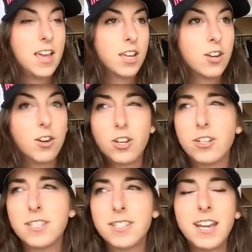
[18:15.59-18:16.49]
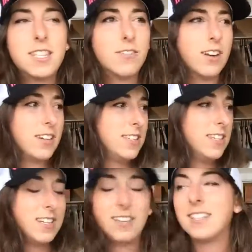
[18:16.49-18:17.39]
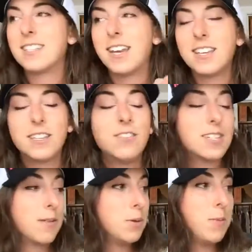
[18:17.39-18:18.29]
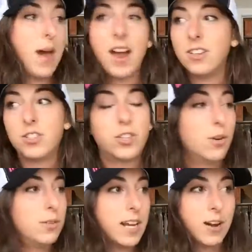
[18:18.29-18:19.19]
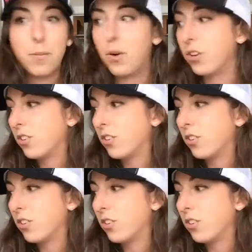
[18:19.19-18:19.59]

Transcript: Your decisiveness up to bat is so terrible.